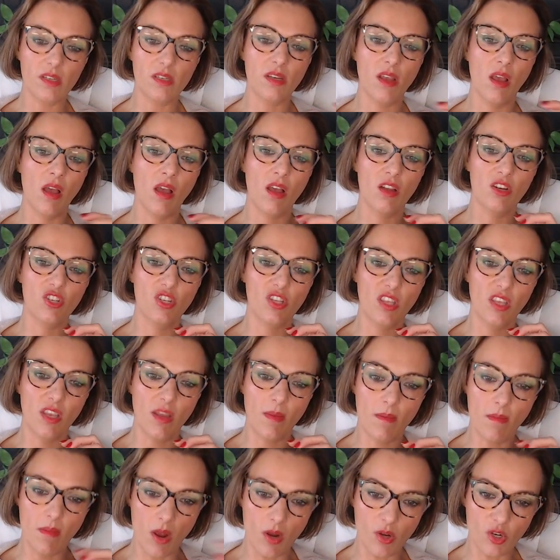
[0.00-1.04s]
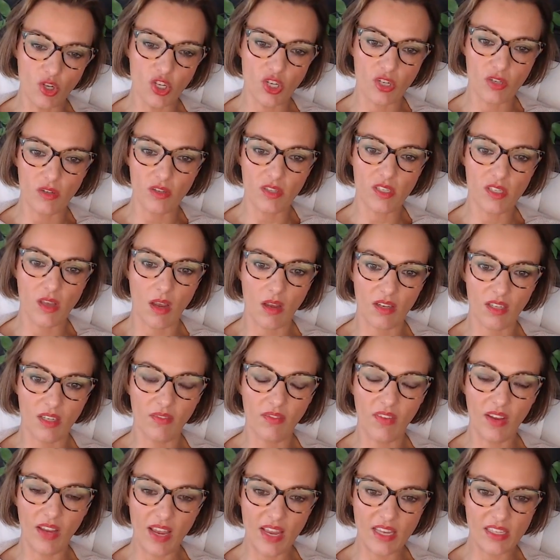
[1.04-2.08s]
touch, the emotional side of
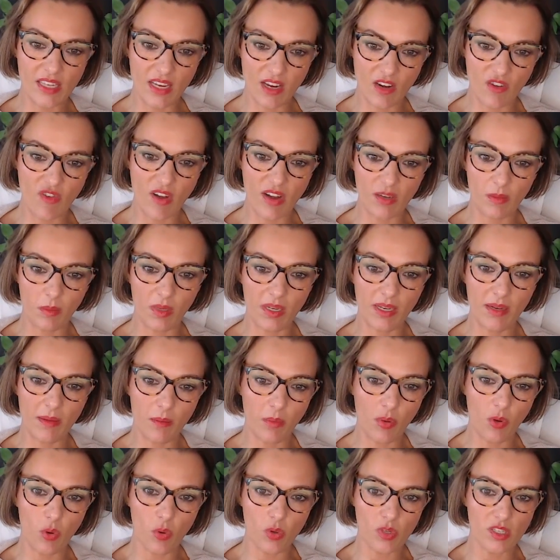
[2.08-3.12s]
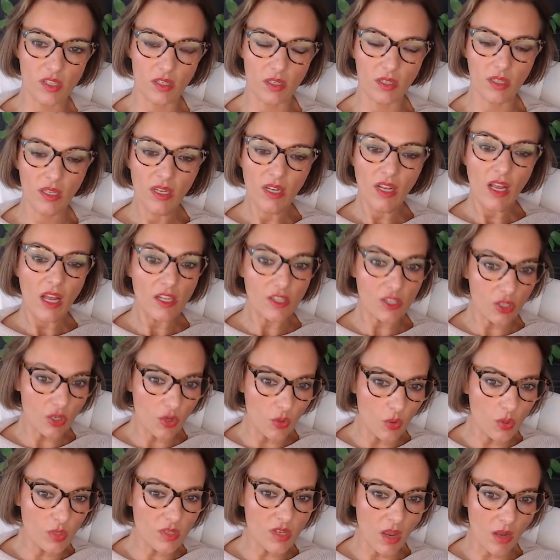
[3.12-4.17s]
it is incredibly important, and
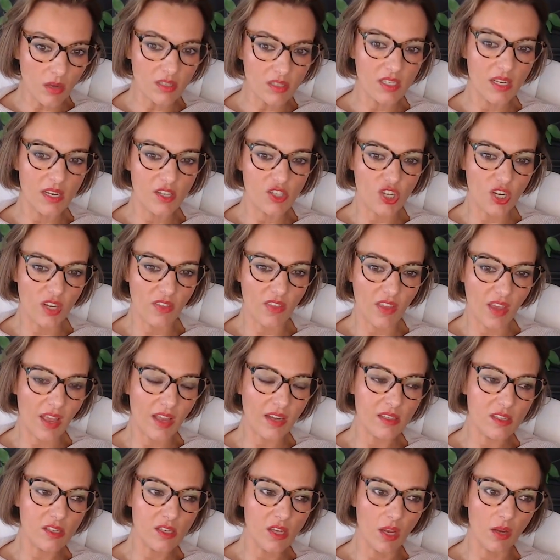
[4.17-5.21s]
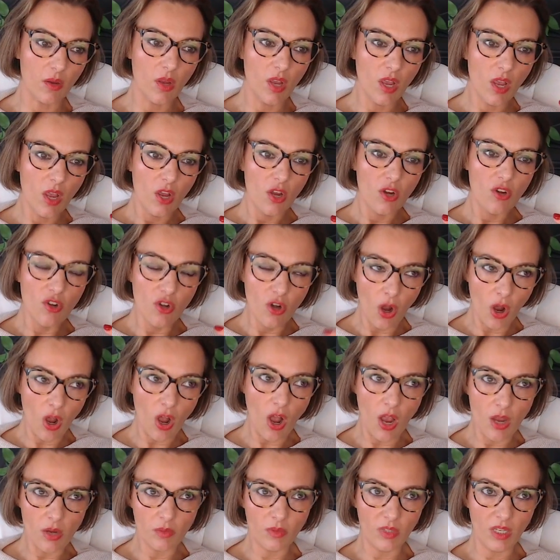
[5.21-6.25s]
schools aren't teaching that. So not
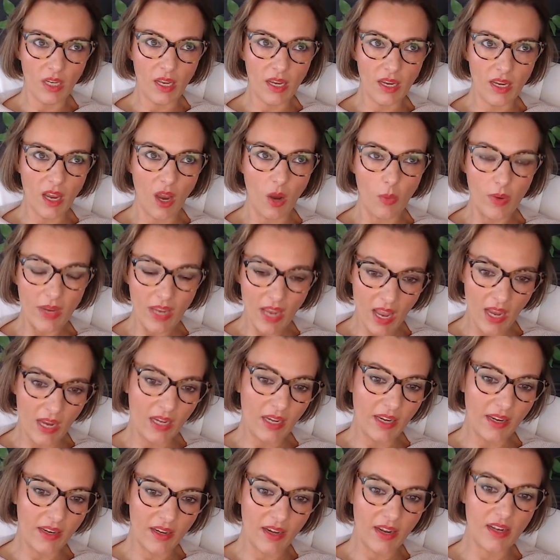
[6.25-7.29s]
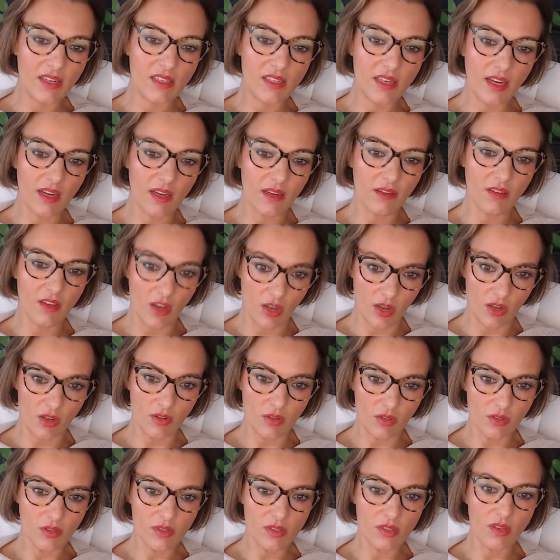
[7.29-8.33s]
only are we alienating
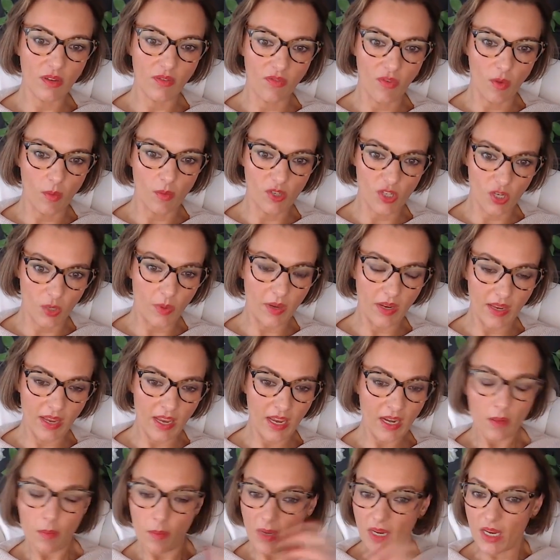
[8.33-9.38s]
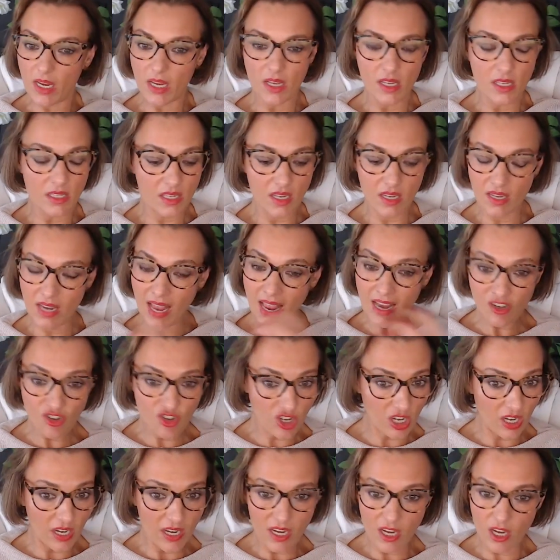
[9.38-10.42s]
girls from doing it, because
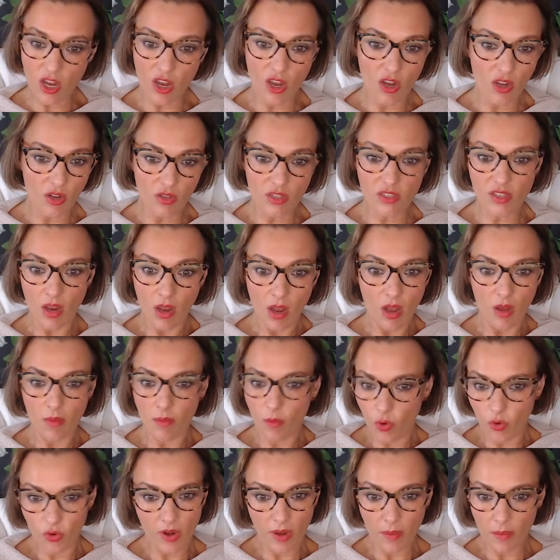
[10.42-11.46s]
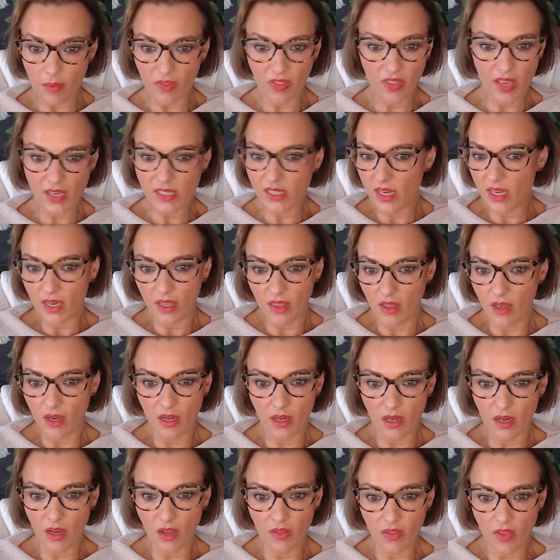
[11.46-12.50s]
naturally girls are more empathetic
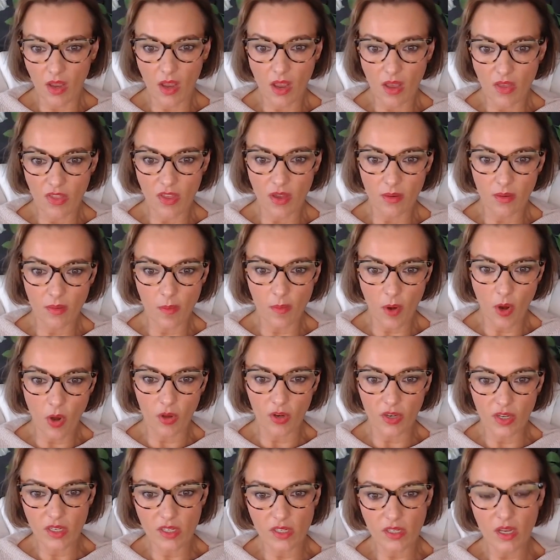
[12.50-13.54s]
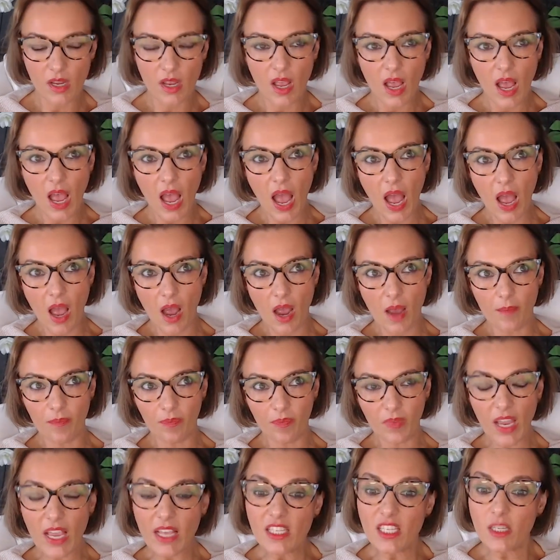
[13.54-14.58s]
than than, than boys. Um,
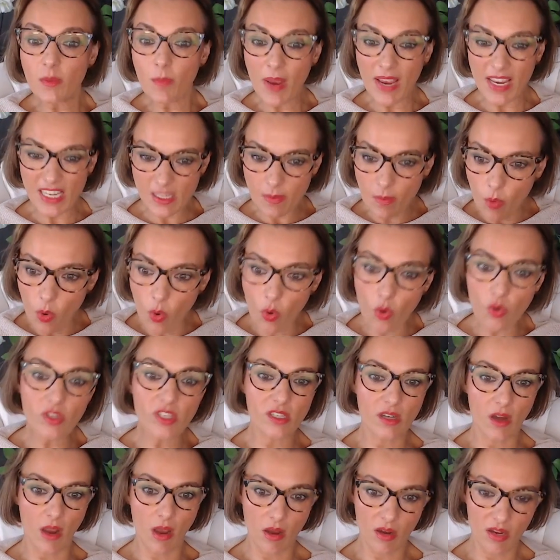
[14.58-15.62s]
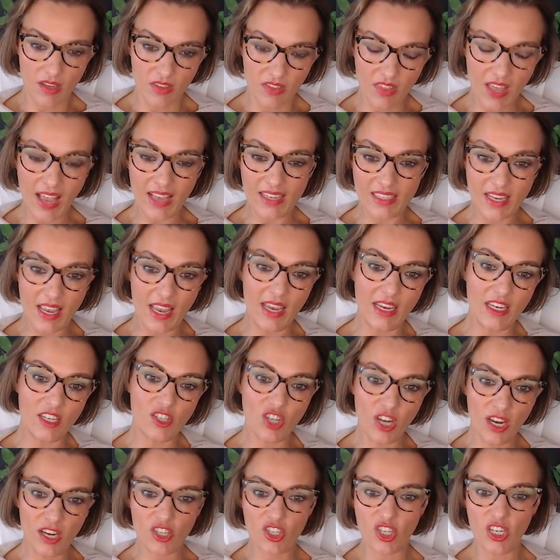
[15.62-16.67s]
it's, it's more stark at that age
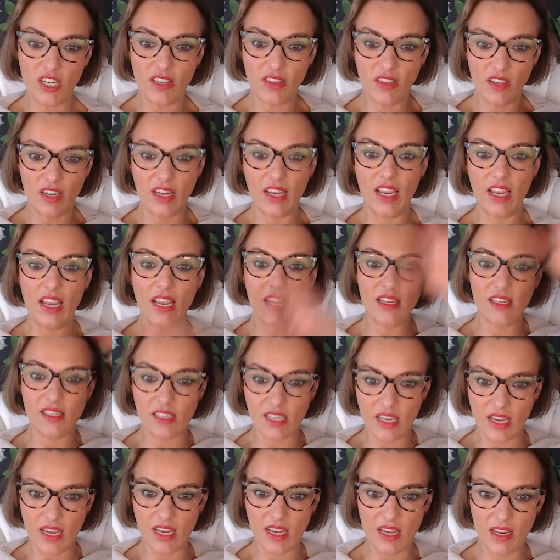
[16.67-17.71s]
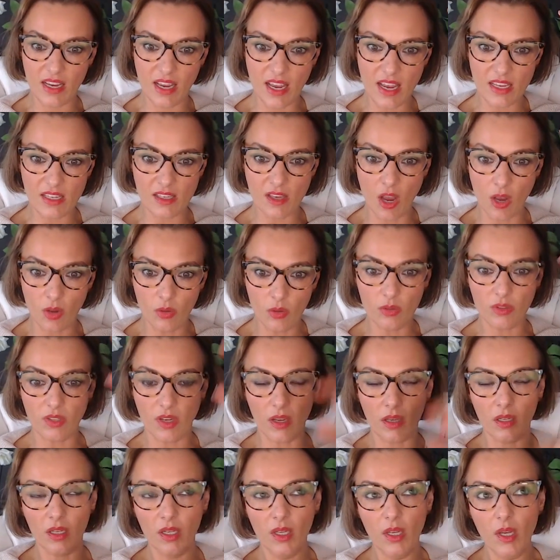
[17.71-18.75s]
actually than it is is older
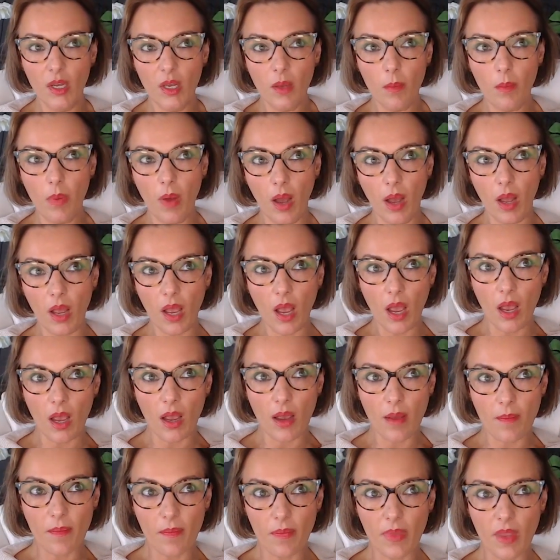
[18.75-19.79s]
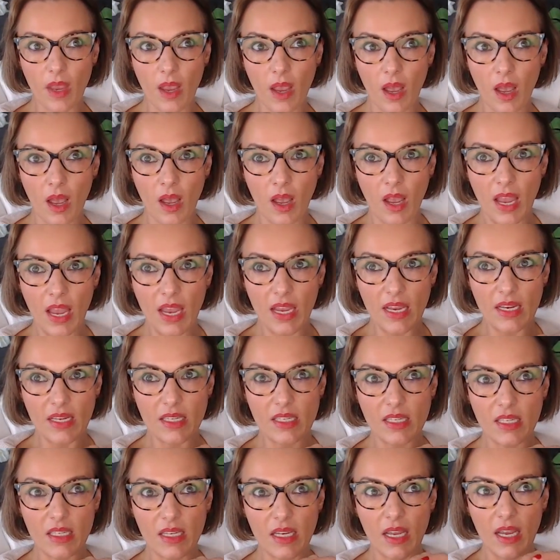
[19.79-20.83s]
but um, uh, it,
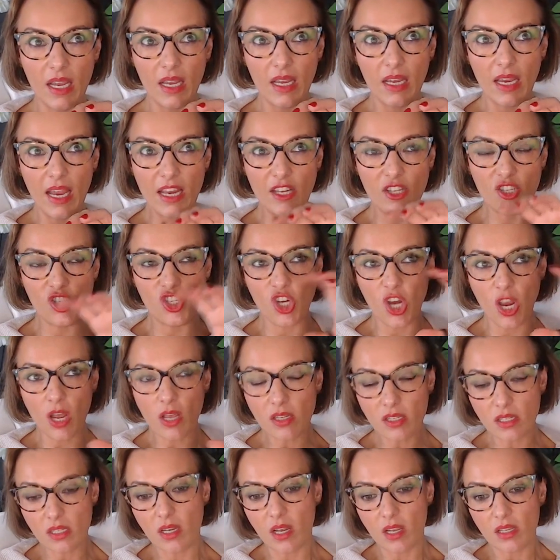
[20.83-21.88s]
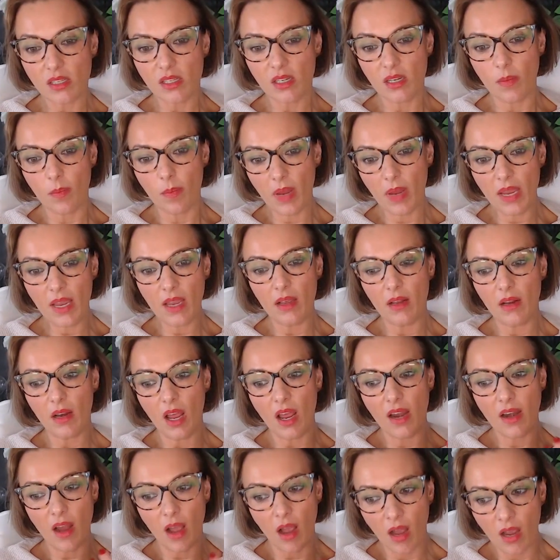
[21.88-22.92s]
it, it just doesn't appeal,
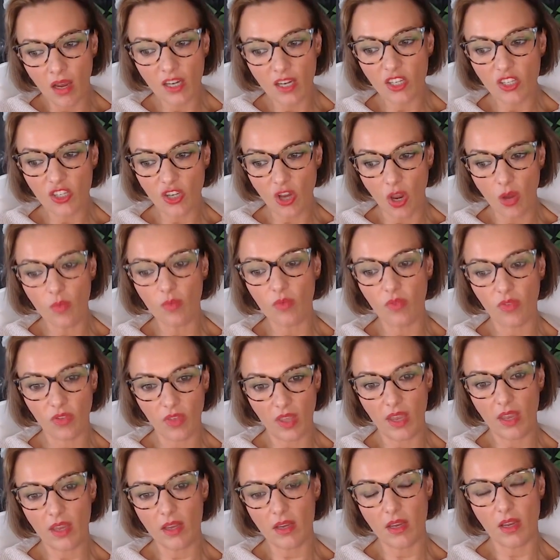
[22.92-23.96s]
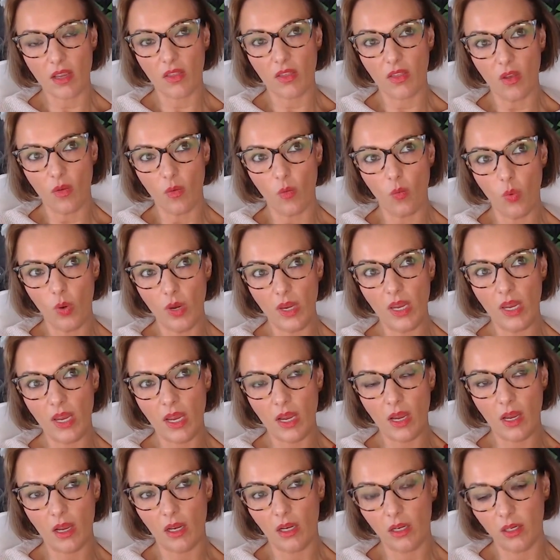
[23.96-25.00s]
and I don't think that we
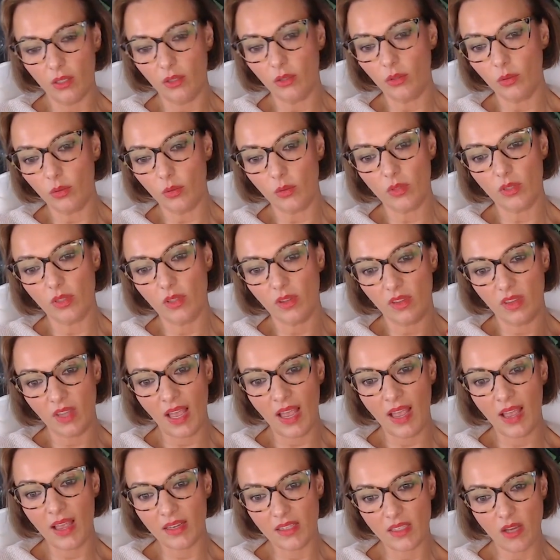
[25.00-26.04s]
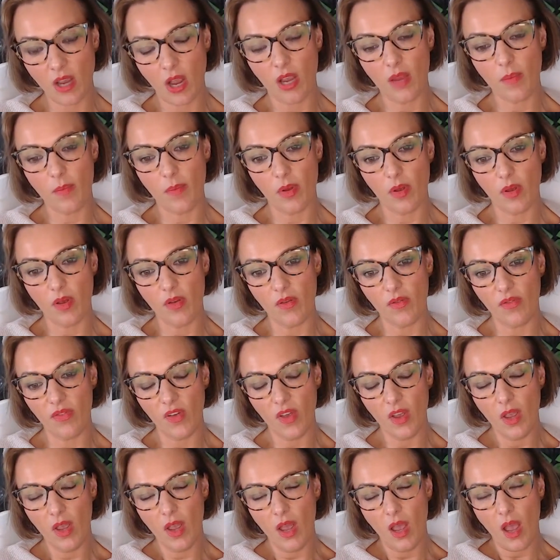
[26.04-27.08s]
include that type of
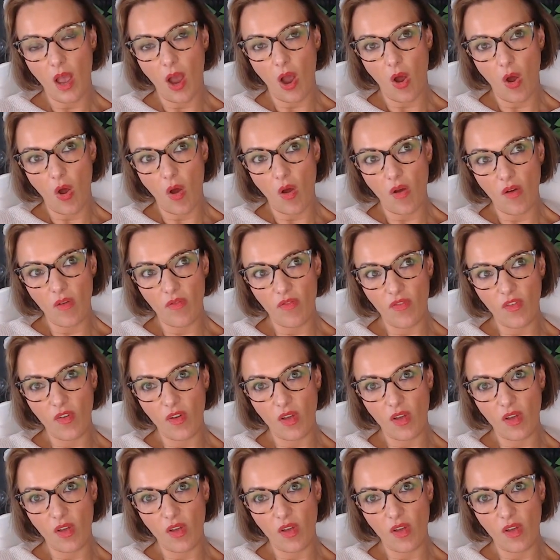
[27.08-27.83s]
of